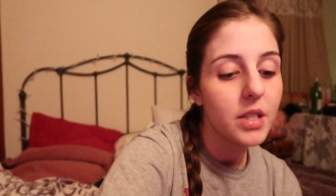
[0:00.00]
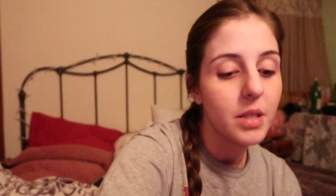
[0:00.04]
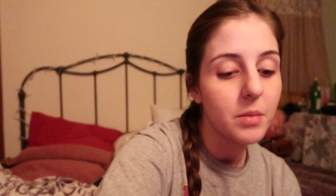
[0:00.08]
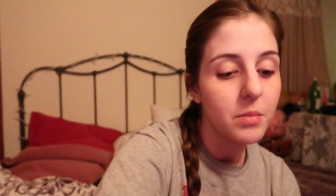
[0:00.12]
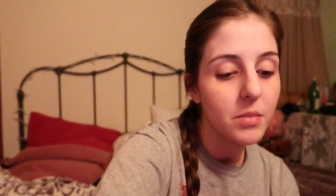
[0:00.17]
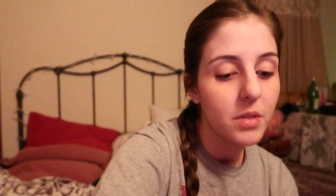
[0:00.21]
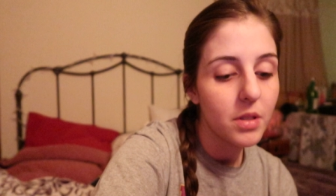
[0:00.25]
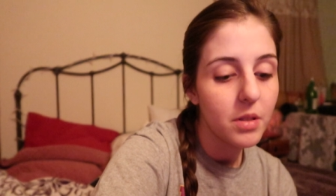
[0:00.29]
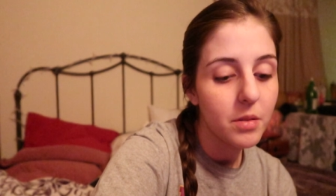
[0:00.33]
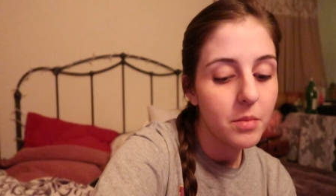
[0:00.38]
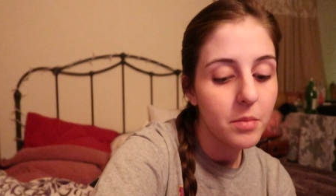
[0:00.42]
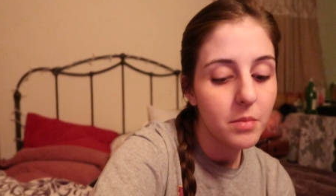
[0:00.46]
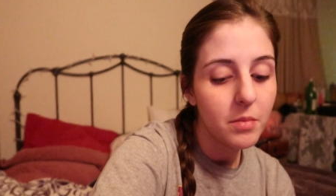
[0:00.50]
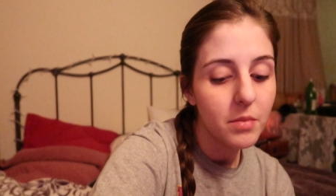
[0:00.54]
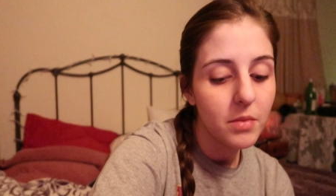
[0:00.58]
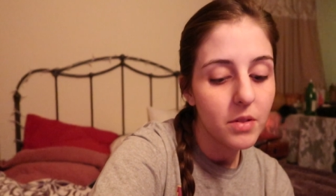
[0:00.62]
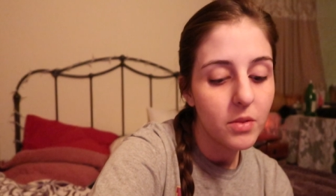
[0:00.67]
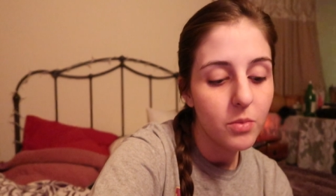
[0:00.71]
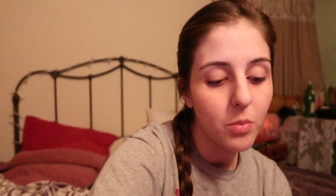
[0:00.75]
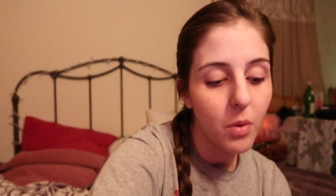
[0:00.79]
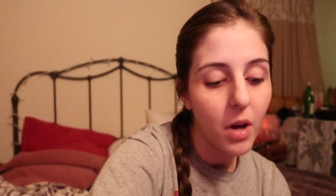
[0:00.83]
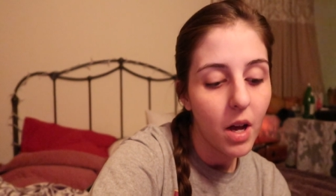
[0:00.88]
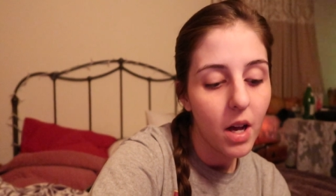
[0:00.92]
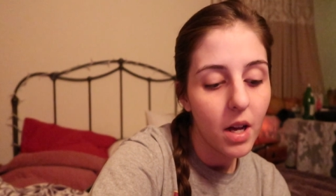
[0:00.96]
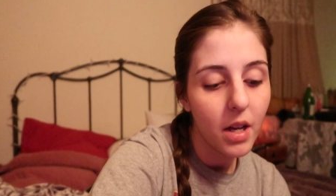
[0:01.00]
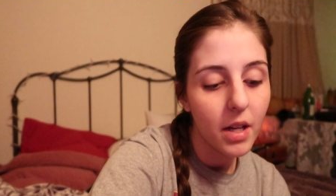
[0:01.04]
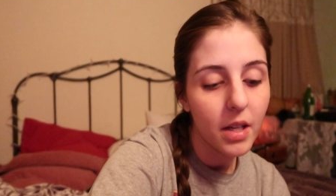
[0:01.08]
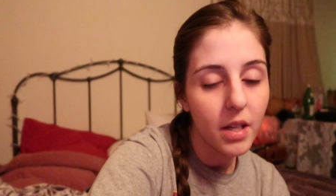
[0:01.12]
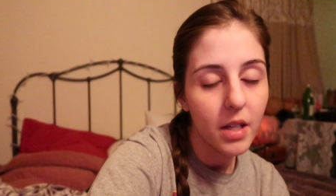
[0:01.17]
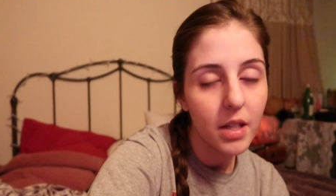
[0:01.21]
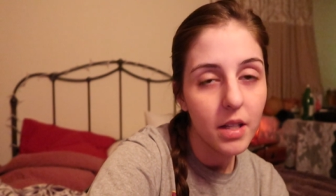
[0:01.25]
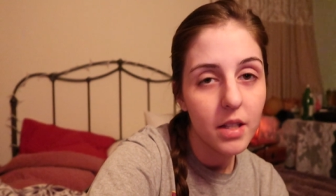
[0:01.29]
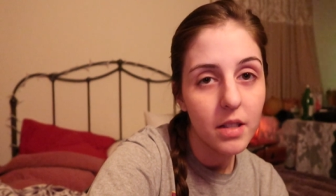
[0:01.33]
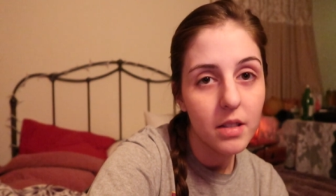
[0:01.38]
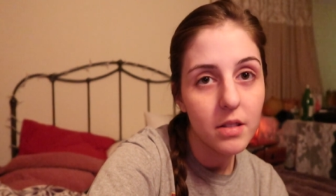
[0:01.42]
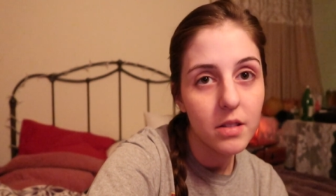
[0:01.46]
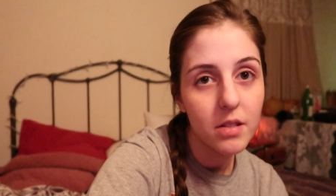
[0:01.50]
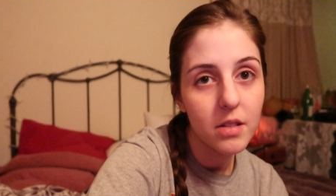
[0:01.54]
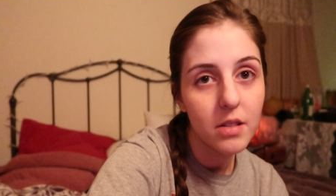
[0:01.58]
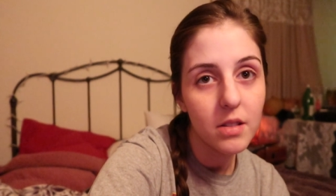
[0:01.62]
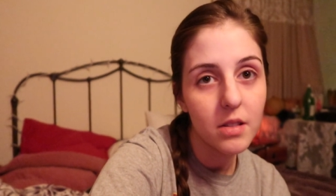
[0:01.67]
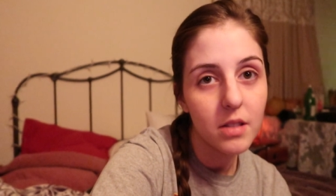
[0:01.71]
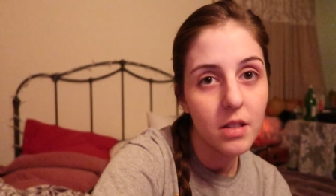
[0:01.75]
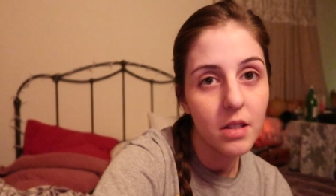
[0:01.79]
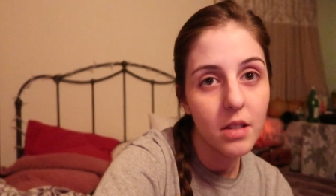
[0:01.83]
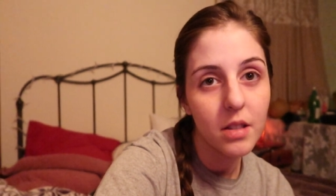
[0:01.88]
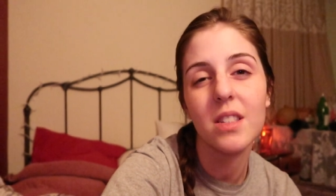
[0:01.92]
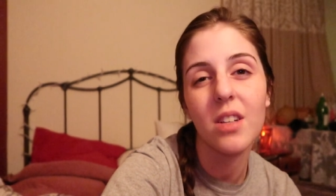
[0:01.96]
Symptoms
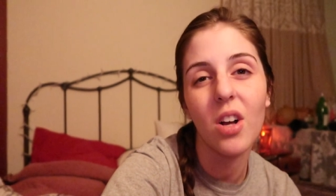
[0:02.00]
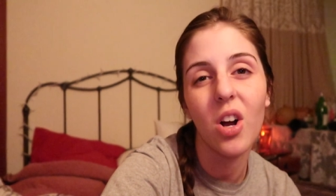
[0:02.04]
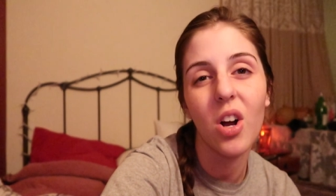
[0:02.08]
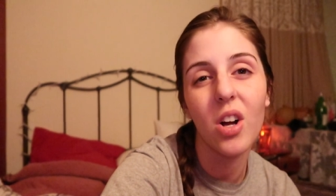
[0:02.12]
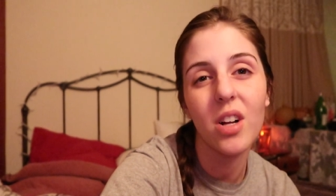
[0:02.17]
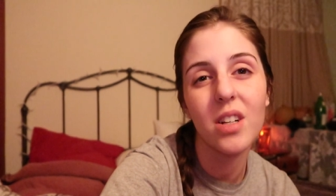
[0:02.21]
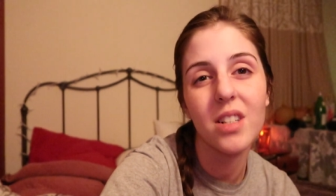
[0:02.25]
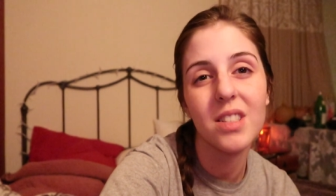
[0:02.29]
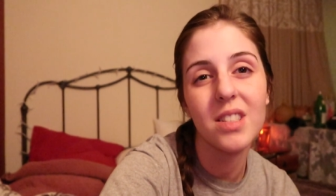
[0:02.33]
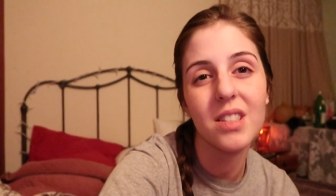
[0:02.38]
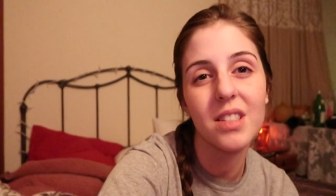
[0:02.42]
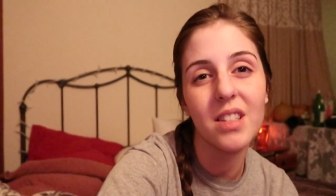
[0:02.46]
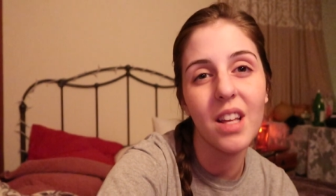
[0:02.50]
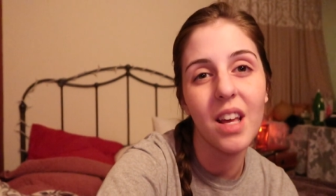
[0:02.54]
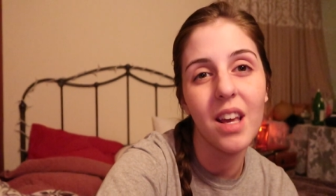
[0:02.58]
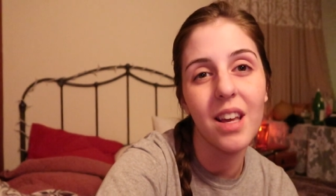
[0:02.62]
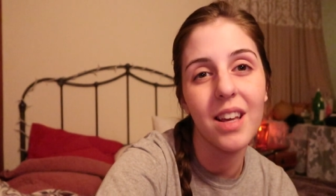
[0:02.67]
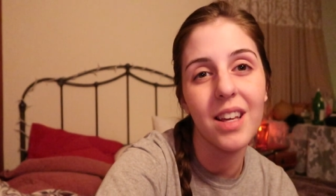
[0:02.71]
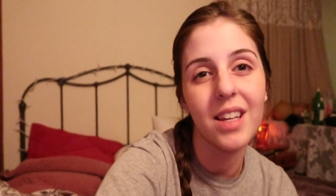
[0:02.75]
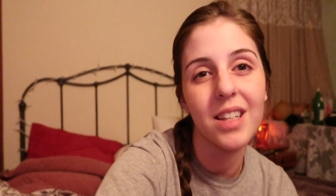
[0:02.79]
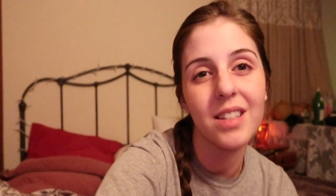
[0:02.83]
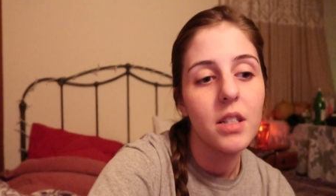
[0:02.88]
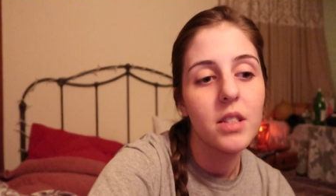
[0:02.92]
wise, it's hard to say.